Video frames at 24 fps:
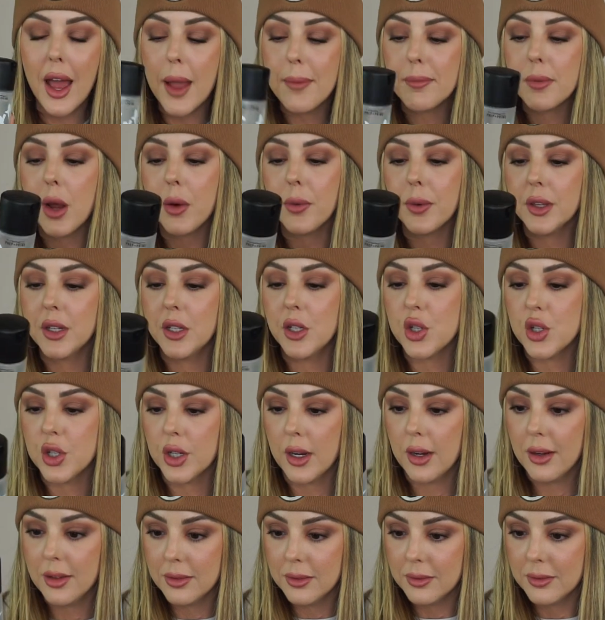I'm not really
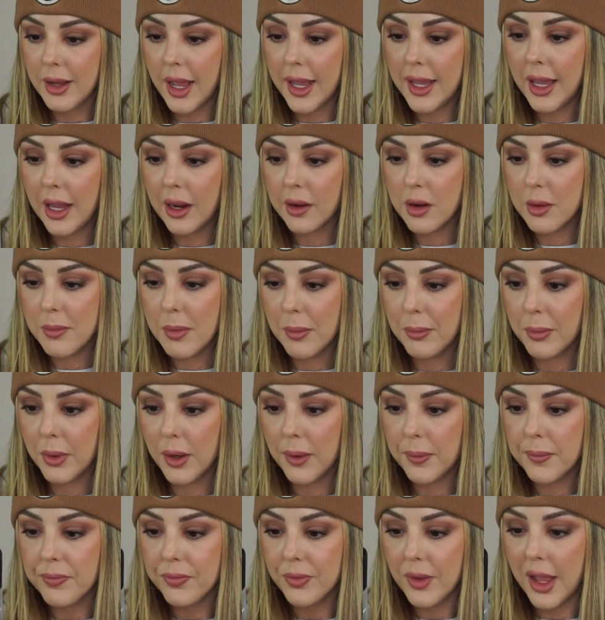sure. I can't
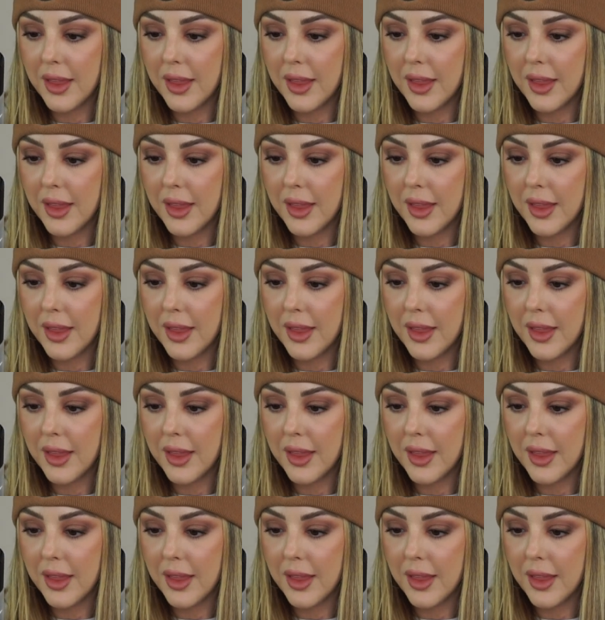remember.